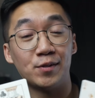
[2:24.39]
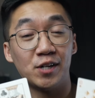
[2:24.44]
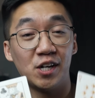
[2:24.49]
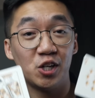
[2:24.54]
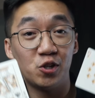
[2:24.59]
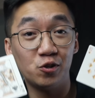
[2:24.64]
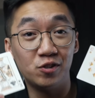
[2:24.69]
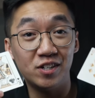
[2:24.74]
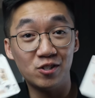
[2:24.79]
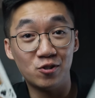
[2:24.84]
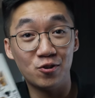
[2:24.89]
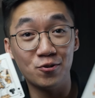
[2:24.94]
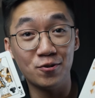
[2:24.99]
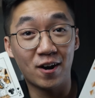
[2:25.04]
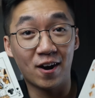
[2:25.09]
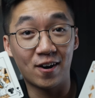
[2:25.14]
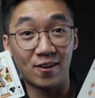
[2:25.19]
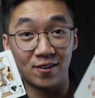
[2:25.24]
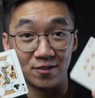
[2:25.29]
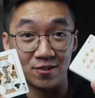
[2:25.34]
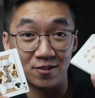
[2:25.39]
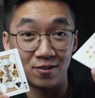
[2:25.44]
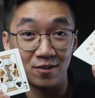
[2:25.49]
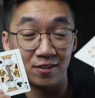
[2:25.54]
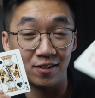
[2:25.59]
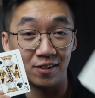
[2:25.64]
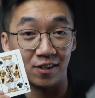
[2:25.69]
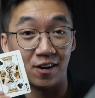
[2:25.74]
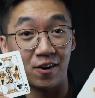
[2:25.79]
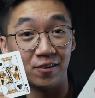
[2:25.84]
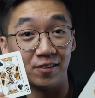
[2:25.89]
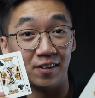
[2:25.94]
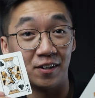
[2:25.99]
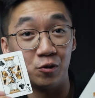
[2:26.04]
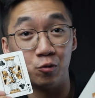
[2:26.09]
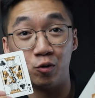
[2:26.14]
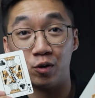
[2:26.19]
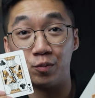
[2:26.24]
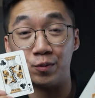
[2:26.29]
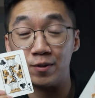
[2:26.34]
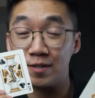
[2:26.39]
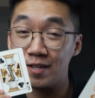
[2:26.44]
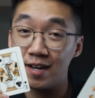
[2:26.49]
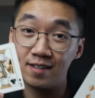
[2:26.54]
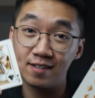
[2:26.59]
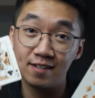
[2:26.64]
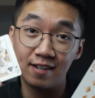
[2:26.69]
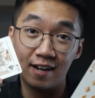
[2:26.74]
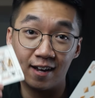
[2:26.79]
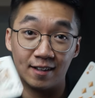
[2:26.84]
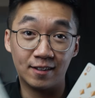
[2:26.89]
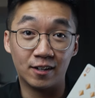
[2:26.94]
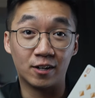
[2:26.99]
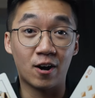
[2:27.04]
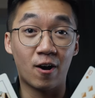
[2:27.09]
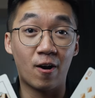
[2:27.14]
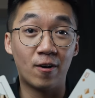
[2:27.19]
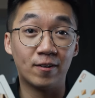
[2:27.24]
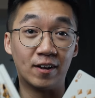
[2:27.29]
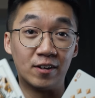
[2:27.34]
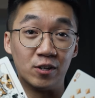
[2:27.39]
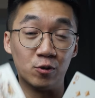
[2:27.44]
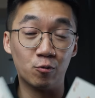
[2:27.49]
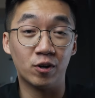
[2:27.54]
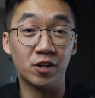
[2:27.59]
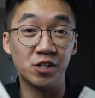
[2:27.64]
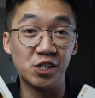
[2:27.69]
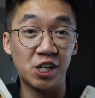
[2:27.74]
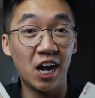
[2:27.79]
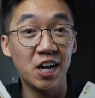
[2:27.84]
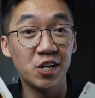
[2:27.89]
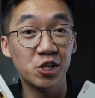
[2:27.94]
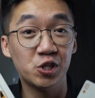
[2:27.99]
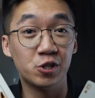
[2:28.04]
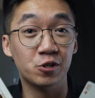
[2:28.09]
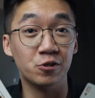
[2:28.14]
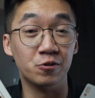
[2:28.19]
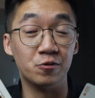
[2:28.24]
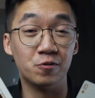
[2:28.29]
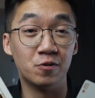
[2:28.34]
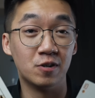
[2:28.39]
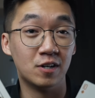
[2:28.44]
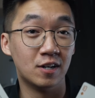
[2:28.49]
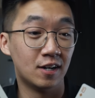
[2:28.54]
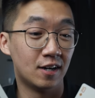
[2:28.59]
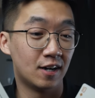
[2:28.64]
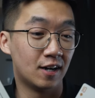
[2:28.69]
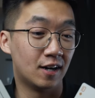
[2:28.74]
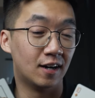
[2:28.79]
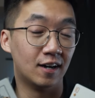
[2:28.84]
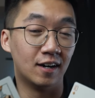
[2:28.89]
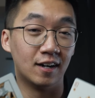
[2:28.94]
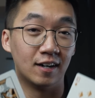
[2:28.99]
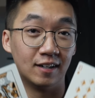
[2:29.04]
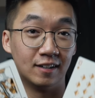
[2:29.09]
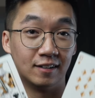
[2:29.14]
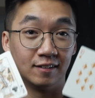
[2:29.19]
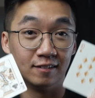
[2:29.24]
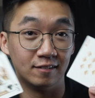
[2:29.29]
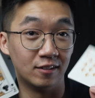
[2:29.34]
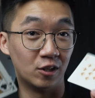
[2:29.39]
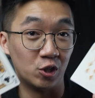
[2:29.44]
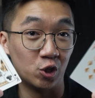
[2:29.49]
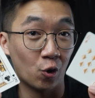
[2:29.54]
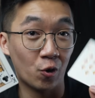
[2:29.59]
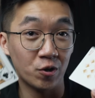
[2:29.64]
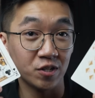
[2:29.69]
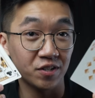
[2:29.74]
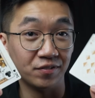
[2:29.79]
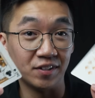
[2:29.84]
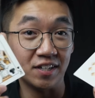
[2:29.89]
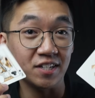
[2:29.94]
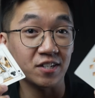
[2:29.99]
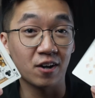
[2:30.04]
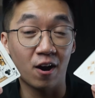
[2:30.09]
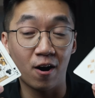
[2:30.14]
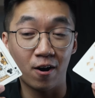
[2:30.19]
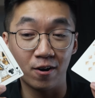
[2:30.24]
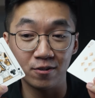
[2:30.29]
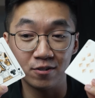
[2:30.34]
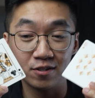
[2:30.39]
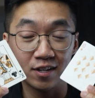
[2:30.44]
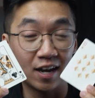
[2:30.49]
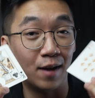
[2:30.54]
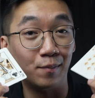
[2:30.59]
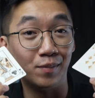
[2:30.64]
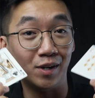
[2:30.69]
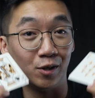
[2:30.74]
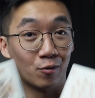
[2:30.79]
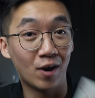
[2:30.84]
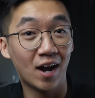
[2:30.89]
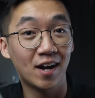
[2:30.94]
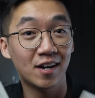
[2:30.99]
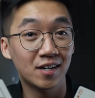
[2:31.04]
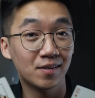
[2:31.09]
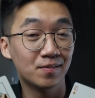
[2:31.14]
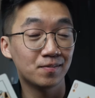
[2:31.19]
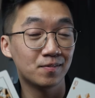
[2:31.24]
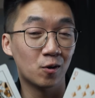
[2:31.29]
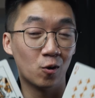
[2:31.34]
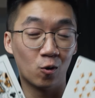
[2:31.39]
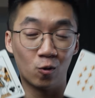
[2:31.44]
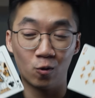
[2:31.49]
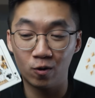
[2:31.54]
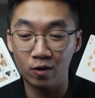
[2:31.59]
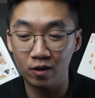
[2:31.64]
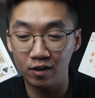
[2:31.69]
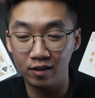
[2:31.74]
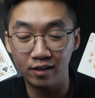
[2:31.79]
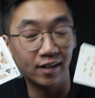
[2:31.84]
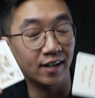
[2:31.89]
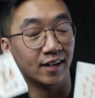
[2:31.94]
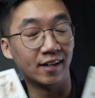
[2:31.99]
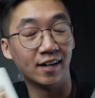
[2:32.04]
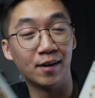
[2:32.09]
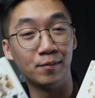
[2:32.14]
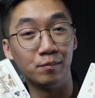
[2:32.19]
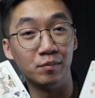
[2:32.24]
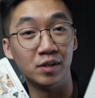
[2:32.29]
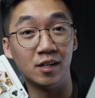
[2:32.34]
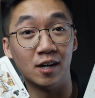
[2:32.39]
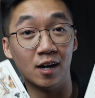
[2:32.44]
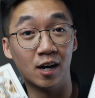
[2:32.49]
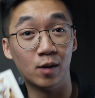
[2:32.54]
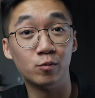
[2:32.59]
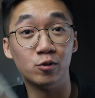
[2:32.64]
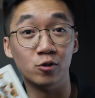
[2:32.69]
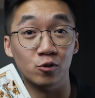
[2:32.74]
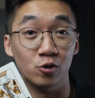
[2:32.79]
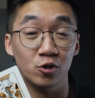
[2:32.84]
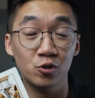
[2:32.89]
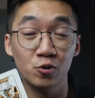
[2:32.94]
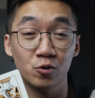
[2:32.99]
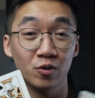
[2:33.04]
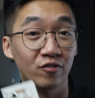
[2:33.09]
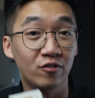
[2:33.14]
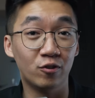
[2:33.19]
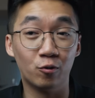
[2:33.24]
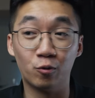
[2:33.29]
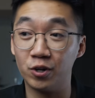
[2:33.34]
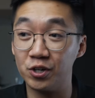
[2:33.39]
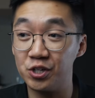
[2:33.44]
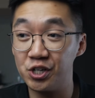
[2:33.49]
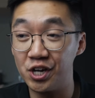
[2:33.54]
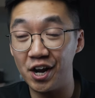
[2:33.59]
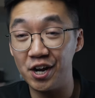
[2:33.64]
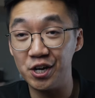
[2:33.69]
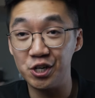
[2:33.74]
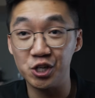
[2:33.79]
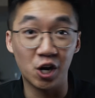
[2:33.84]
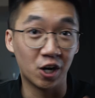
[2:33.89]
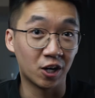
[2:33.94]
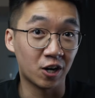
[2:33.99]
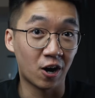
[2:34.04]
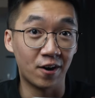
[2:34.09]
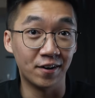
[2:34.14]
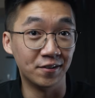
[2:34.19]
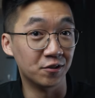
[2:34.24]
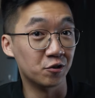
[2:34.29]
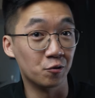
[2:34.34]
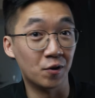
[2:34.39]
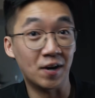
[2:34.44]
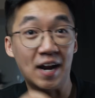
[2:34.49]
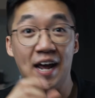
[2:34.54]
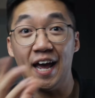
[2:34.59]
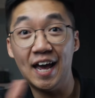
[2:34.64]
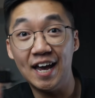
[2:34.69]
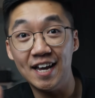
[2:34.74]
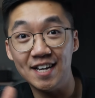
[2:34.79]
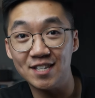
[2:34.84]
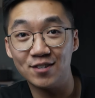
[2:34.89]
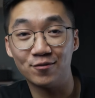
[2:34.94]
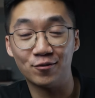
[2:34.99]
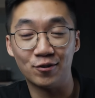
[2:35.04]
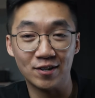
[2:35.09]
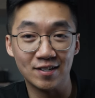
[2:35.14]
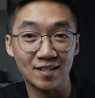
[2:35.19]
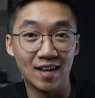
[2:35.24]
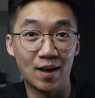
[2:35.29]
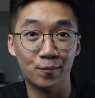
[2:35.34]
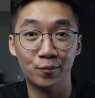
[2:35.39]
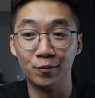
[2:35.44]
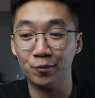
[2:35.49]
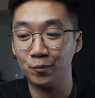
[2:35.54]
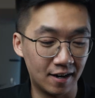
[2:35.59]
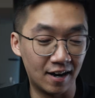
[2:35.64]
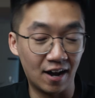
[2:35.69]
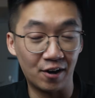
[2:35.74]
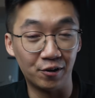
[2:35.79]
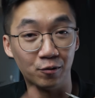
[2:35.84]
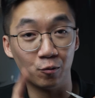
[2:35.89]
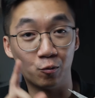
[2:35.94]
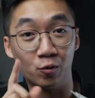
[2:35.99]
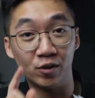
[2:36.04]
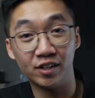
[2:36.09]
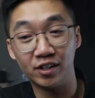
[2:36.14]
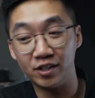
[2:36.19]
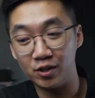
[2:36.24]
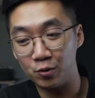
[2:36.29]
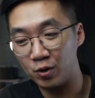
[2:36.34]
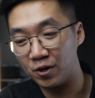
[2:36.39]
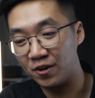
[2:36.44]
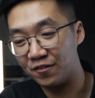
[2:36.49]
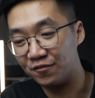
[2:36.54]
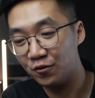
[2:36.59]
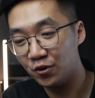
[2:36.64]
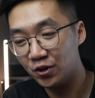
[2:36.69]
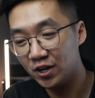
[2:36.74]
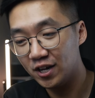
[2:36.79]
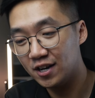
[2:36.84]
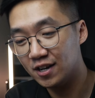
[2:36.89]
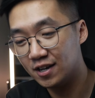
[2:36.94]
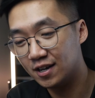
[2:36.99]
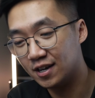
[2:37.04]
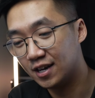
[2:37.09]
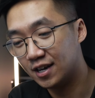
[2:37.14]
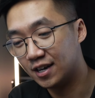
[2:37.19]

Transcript: change, you need 2 cards, the card that you want to present and the card that you want to change to. The choice of these cards can be random, or it can be up to you if you want to change a card into an ace, for example. Now, one thing you want to avoid